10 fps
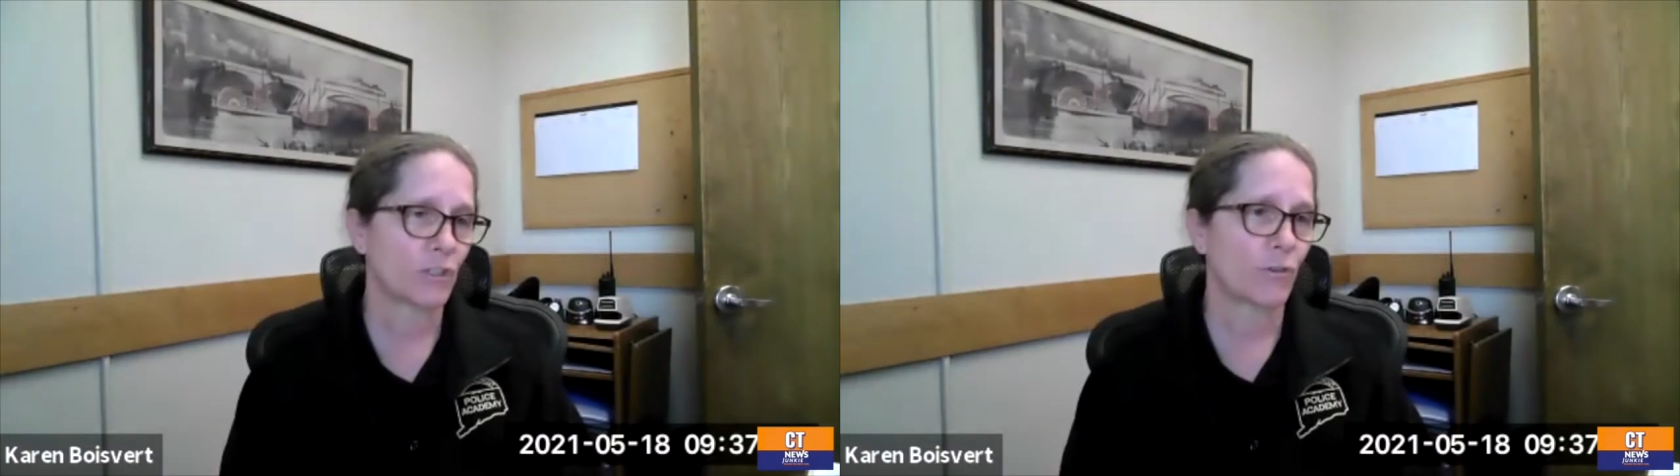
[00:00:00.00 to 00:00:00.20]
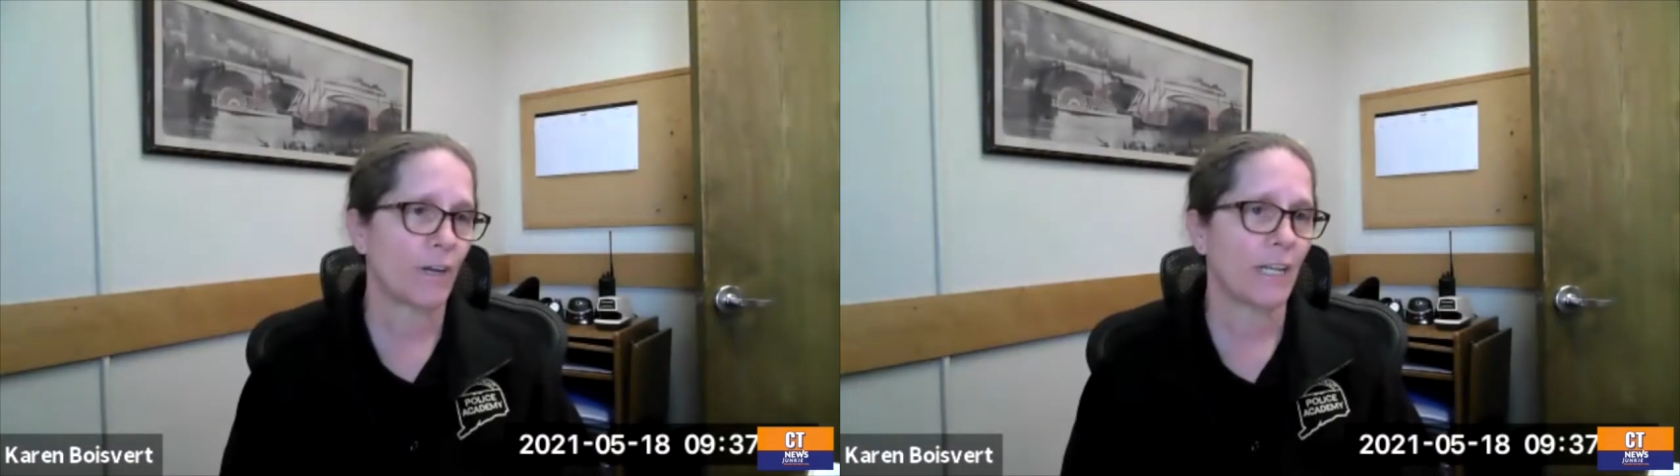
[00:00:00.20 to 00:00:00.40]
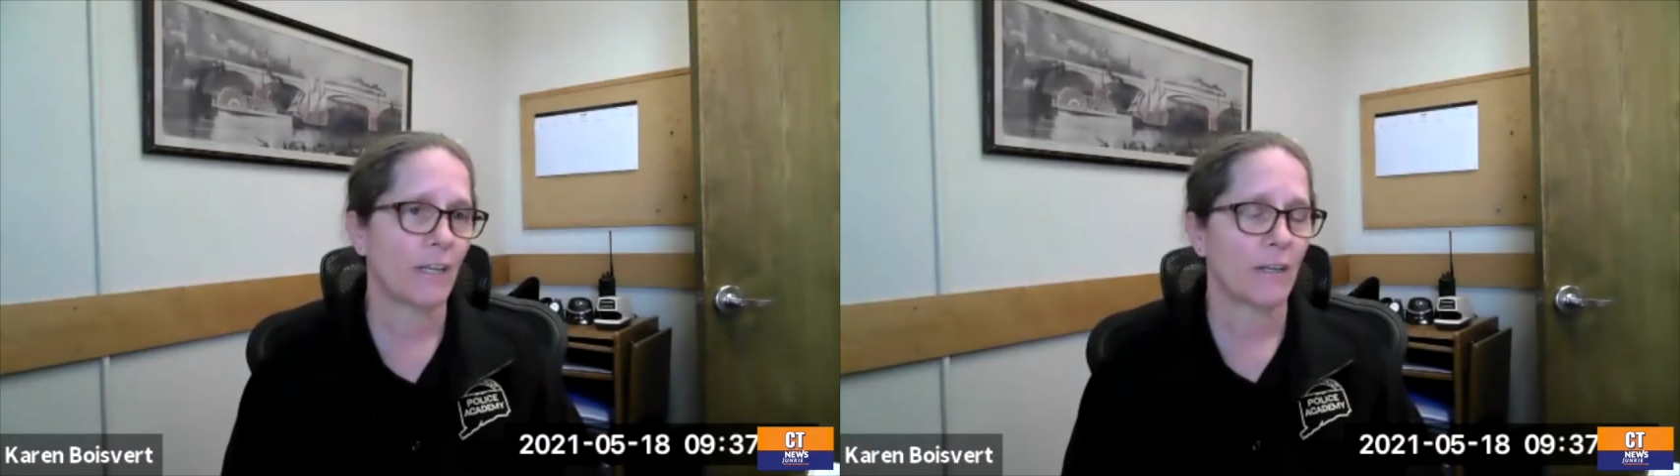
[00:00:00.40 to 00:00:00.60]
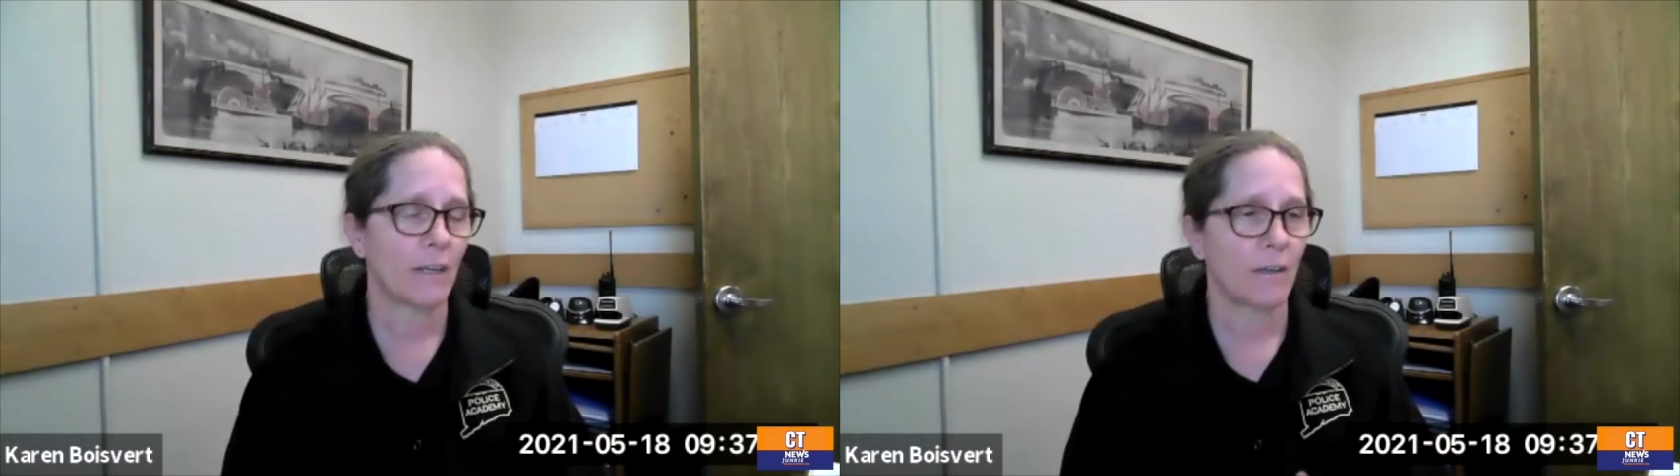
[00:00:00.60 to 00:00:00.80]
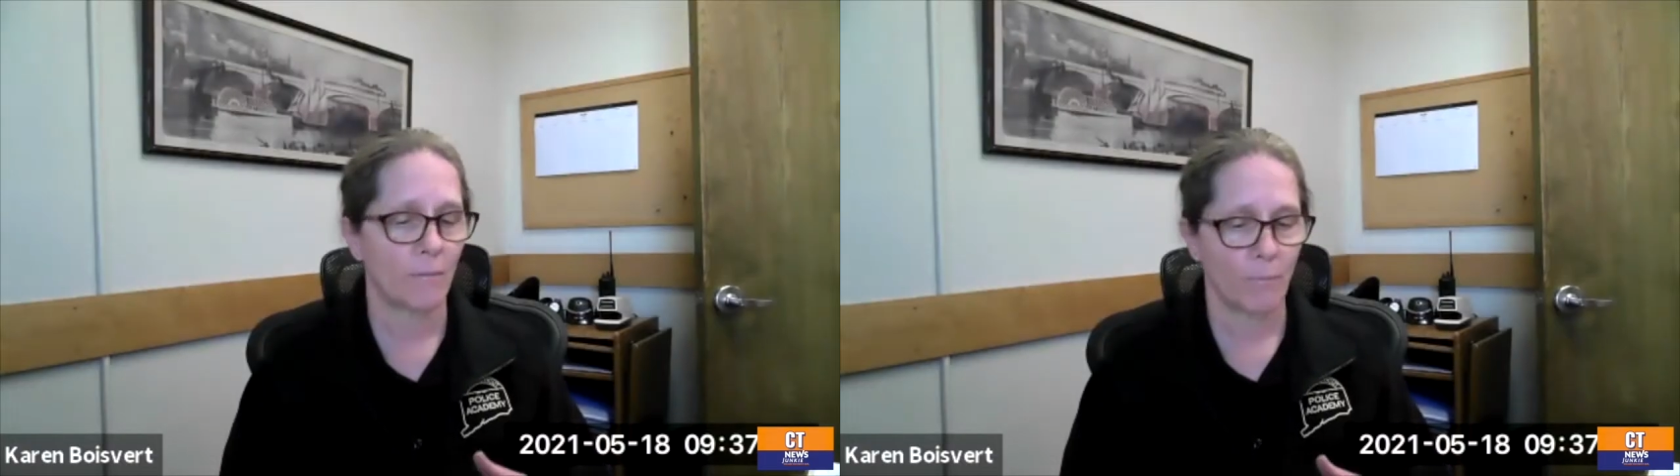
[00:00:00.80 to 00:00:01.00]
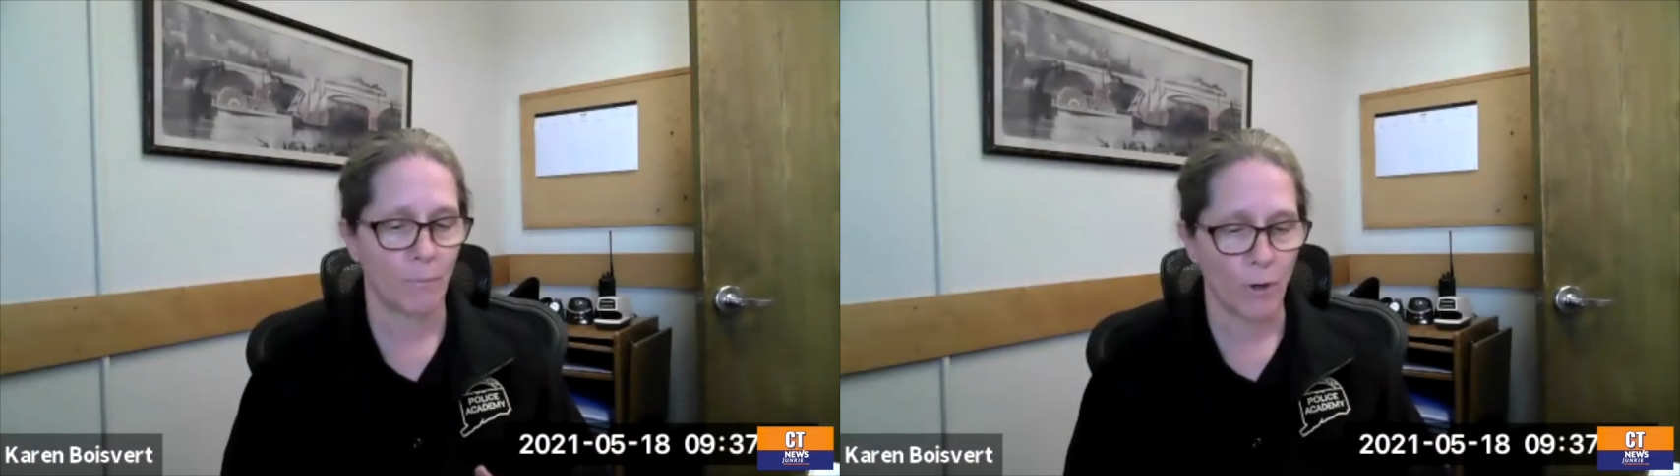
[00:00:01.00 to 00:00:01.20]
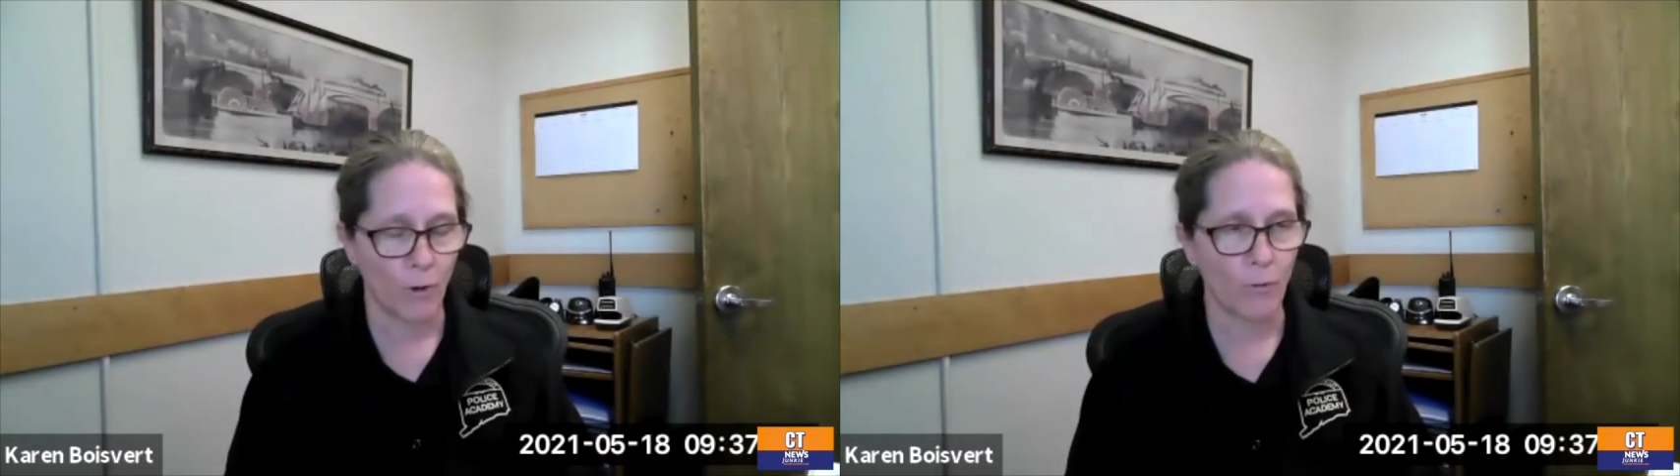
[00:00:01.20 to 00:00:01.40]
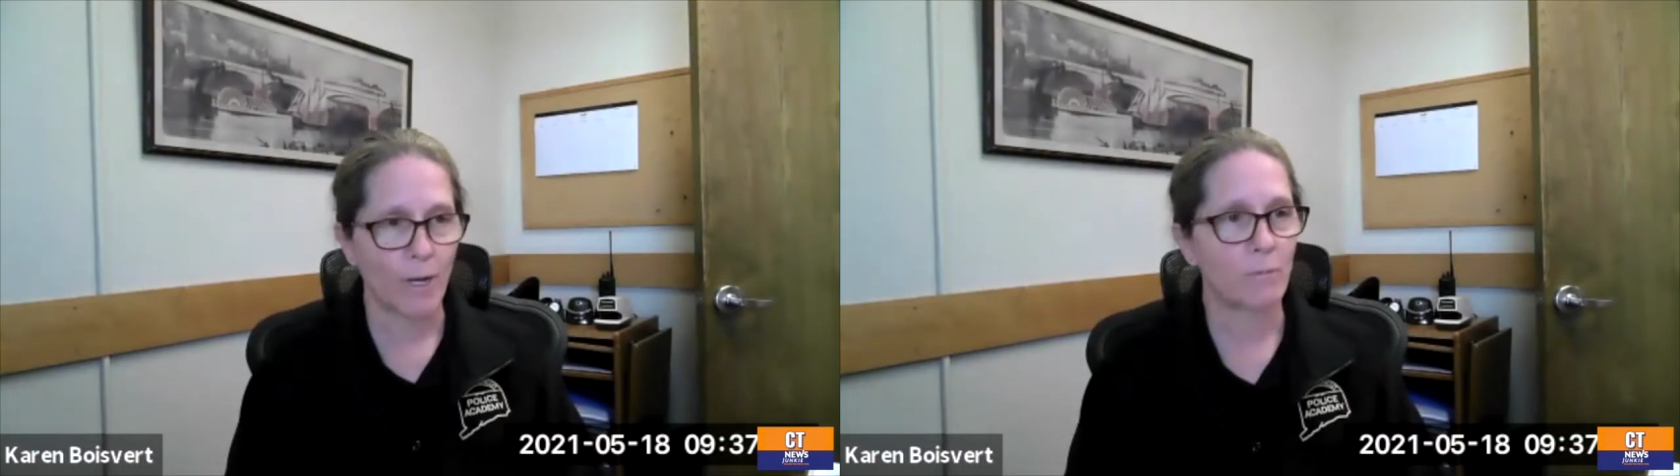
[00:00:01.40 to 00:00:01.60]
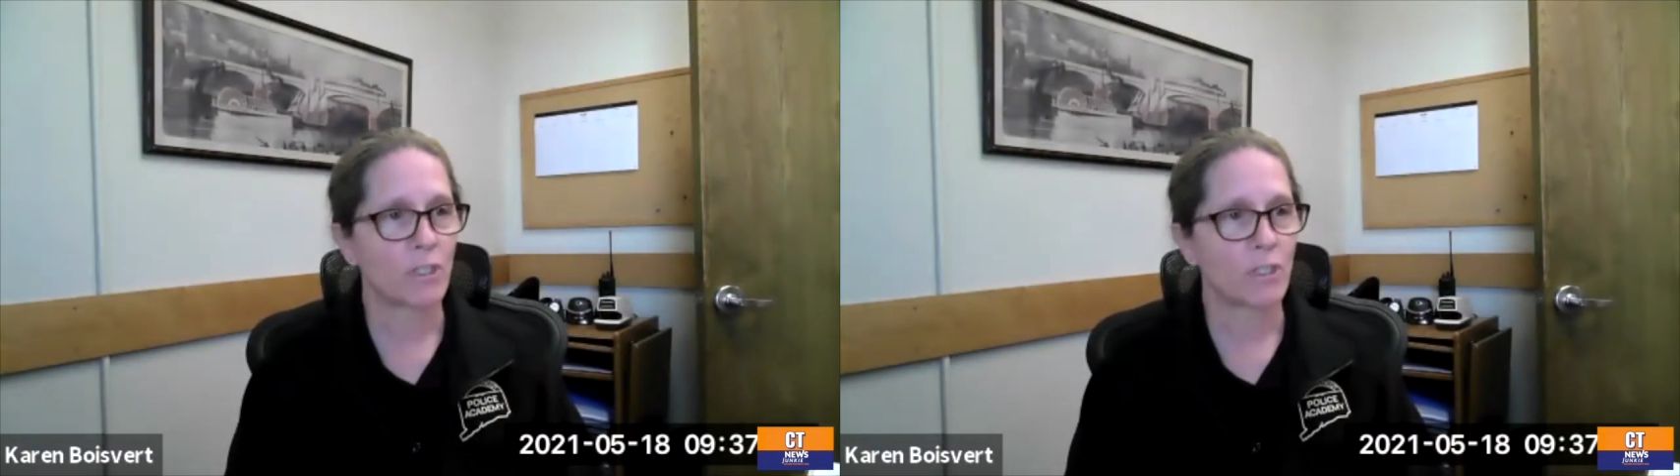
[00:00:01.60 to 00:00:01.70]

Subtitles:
training program,